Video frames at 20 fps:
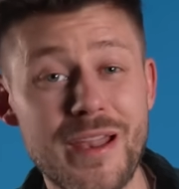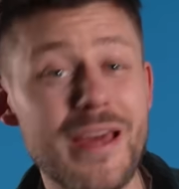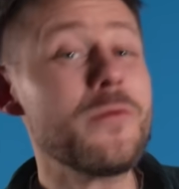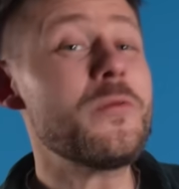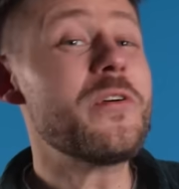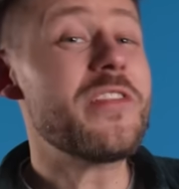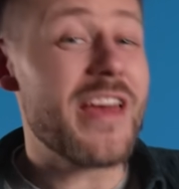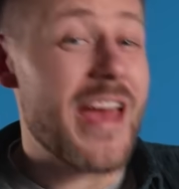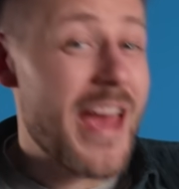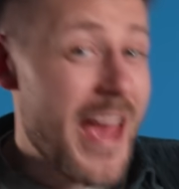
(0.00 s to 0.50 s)
But like
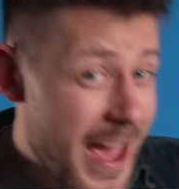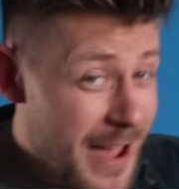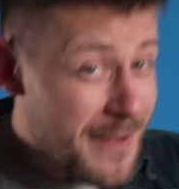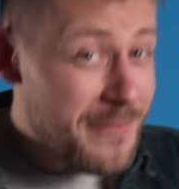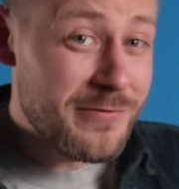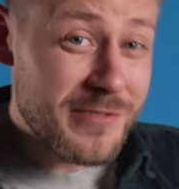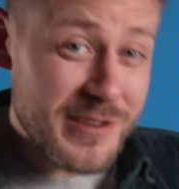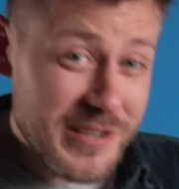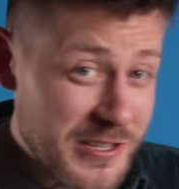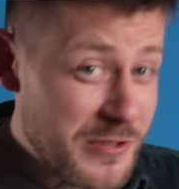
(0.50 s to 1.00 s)
with
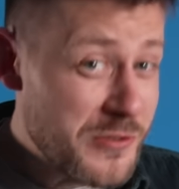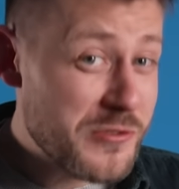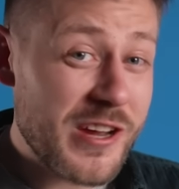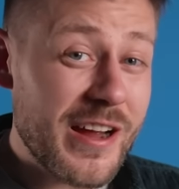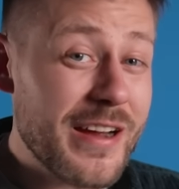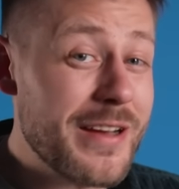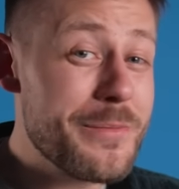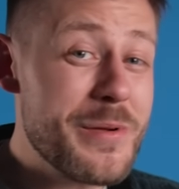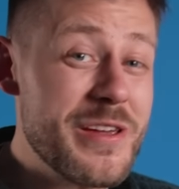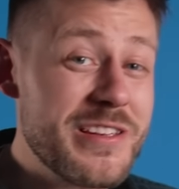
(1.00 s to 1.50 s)
every new
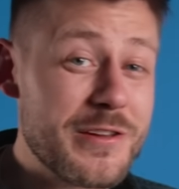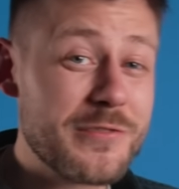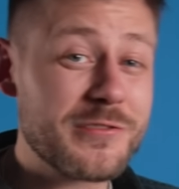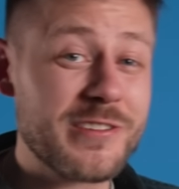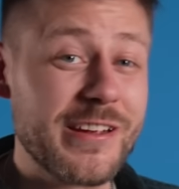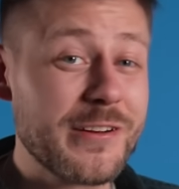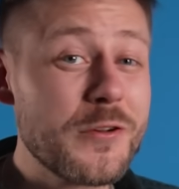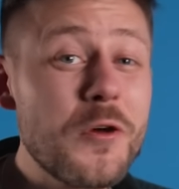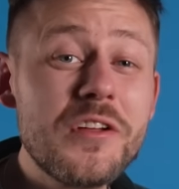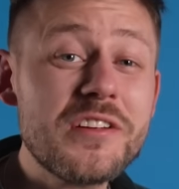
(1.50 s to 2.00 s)
shiny piece of
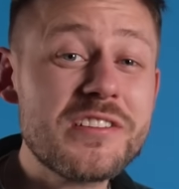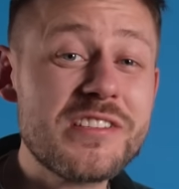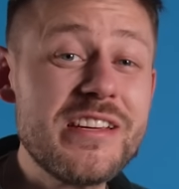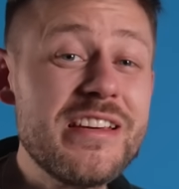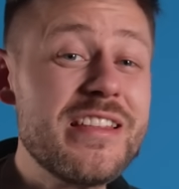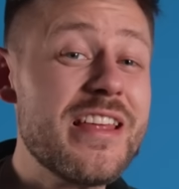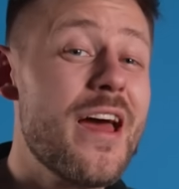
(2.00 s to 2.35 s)
technology,